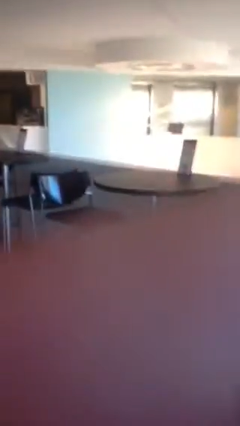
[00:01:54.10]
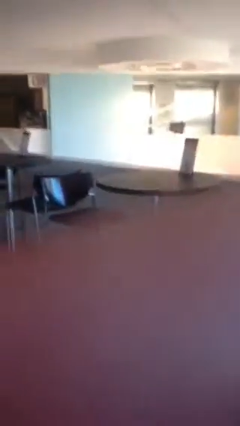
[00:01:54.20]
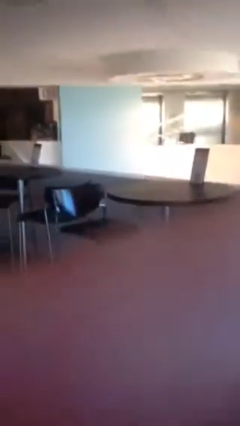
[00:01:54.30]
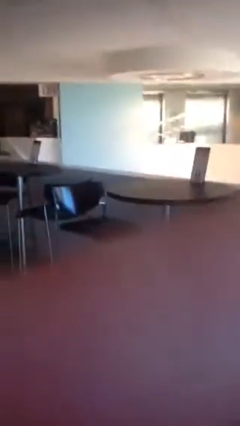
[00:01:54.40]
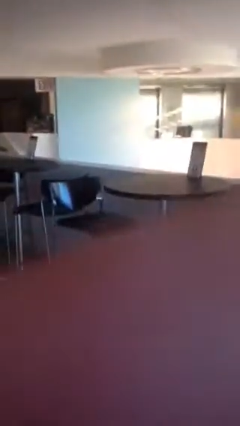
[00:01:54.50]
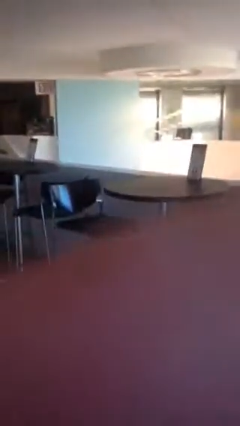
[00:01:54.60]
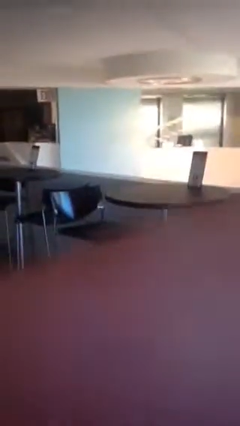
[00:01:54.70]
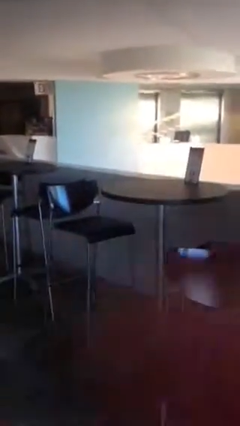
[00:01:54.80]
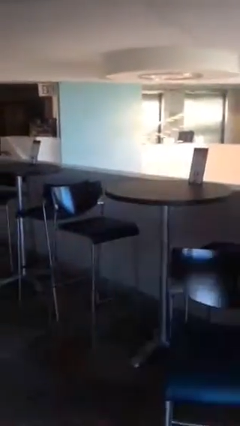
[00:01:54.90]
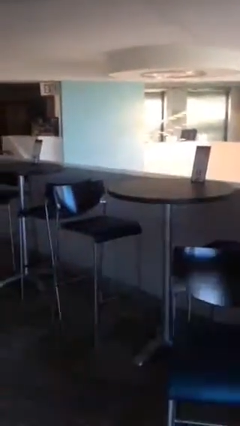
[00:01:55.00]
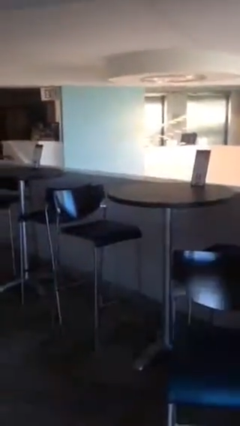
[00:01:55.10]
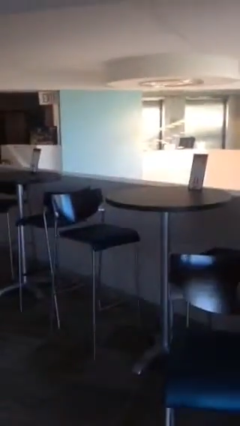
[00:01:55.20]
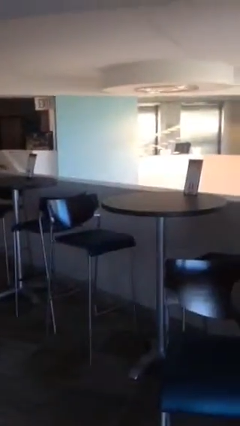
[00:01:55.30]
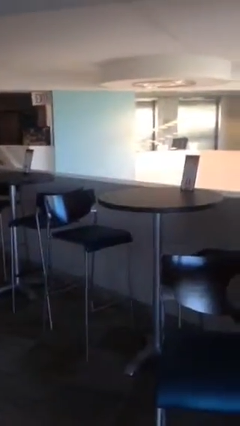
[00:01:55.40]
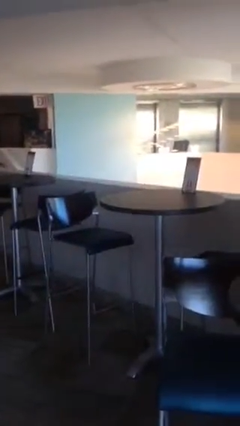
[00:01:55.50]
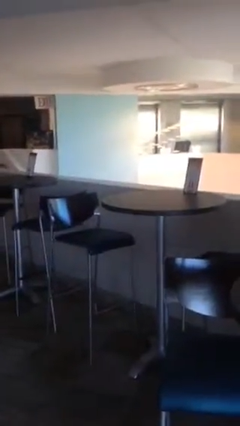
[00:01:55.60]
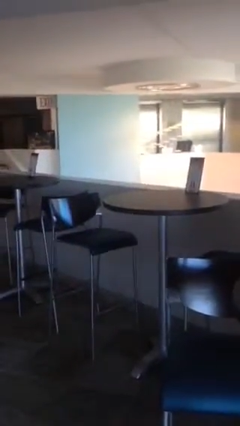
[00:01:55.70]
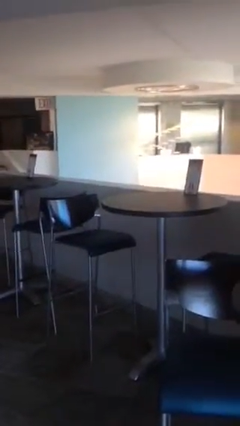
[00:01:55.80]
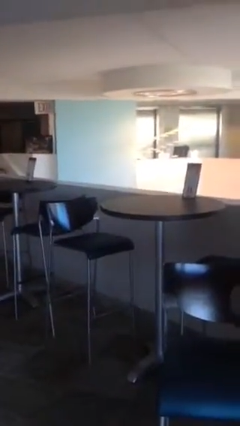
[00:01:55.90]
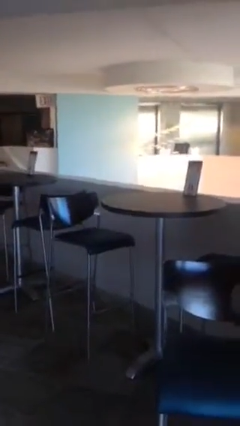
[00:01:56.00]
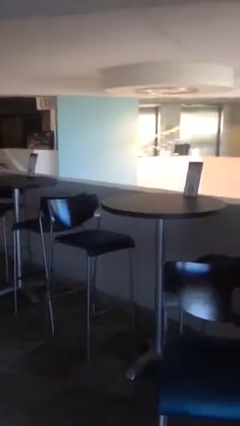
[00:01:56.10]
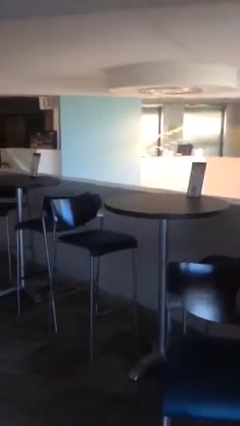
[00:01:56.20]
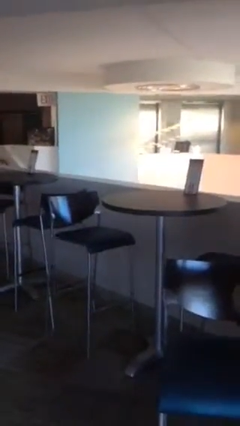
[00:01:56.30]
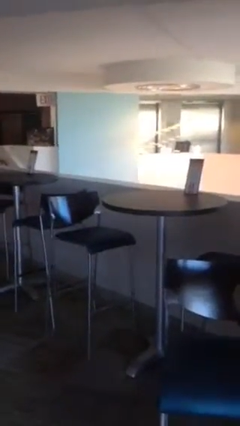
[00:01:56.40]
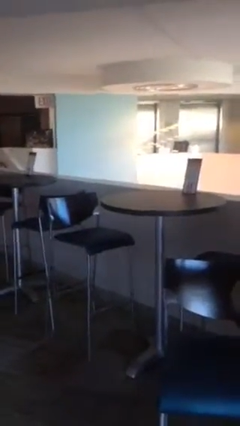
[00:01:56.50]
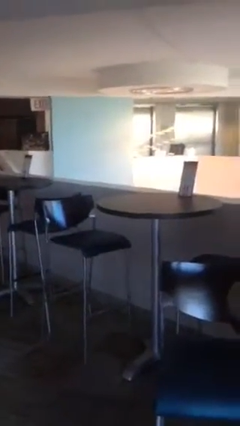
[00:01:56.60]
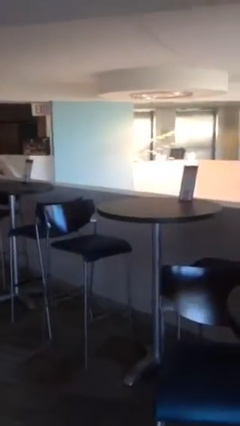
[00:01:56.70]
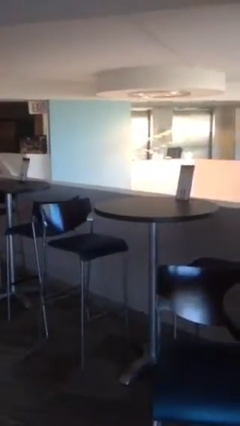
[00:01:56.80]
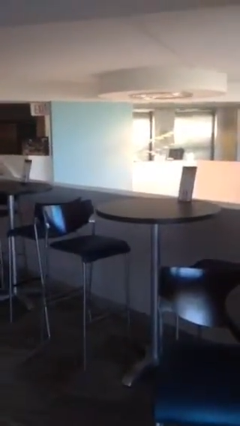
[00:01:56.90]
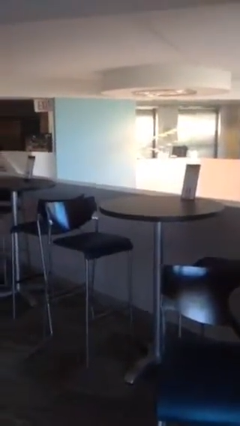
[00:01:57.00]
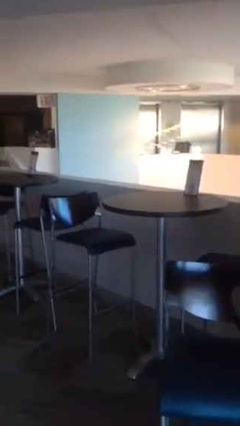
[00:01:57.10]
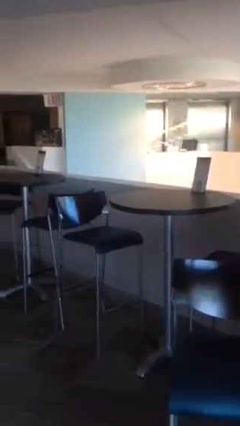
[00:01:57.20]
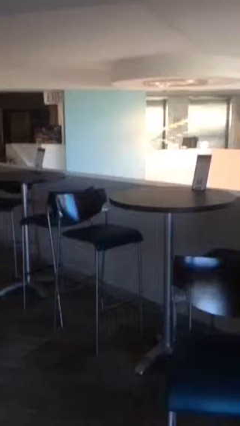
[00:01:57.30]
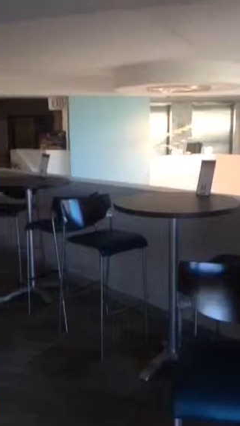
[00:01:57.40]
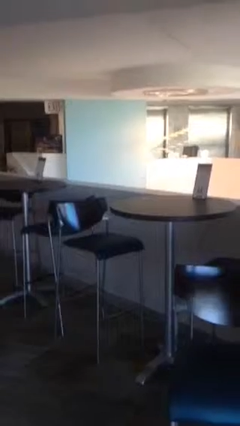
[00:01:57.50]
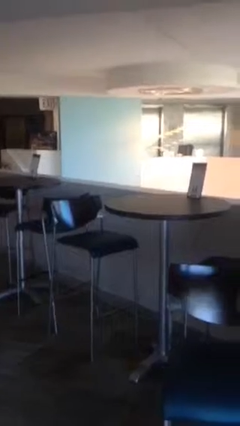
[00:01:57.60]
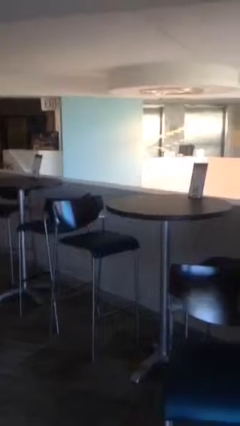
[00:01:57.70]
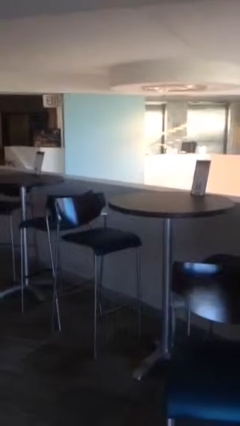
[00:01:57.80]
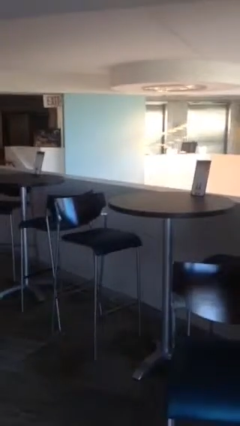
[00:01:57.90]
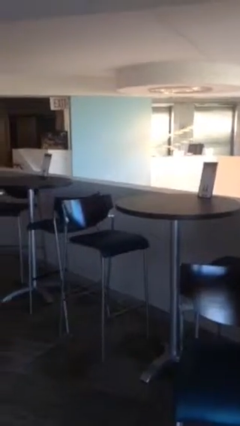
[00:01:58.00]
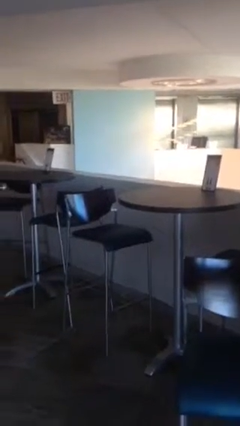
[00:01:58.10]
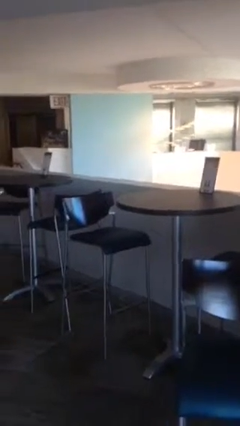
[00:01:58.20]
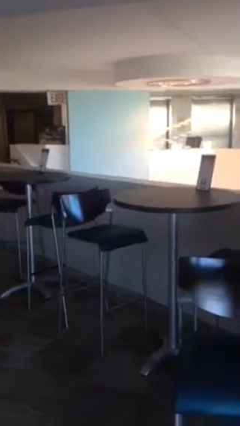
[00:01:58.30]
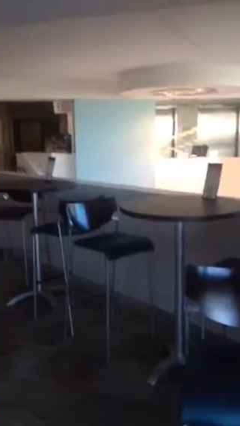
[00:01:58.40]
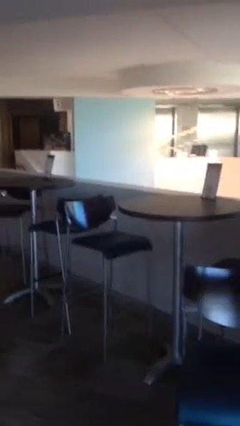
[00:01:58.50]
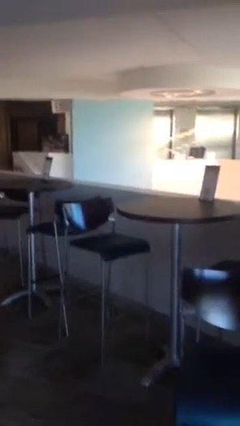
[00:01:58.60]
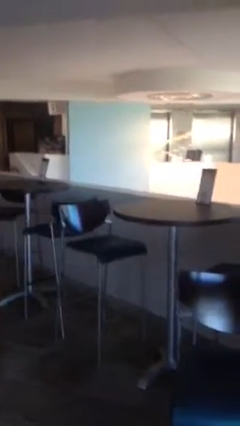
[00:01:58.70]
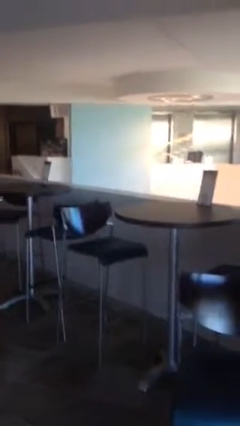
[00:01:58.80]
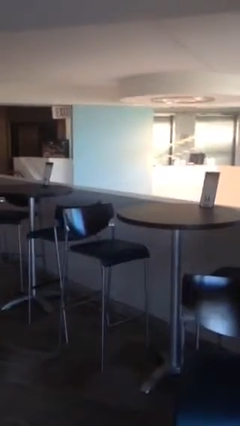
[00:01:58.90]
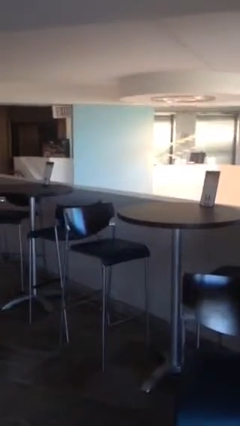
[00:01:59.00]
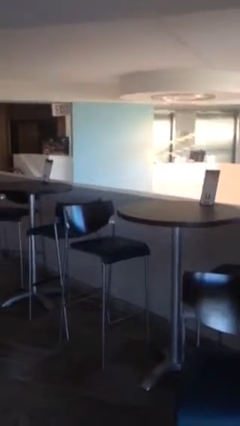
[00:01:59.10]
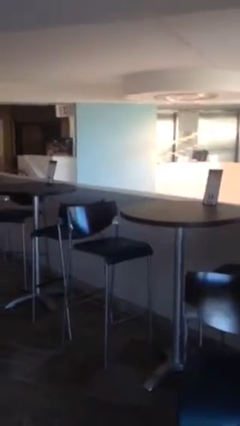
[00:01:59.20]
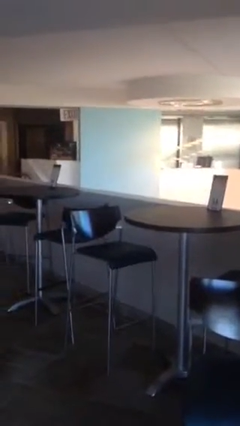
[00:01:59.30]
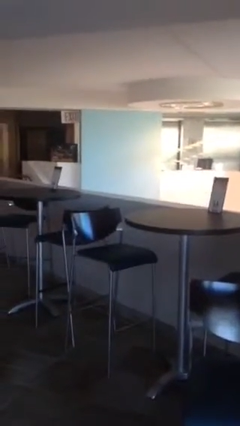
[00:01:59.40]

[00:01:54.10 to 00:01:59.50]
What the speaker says: [unreadable: no face in view]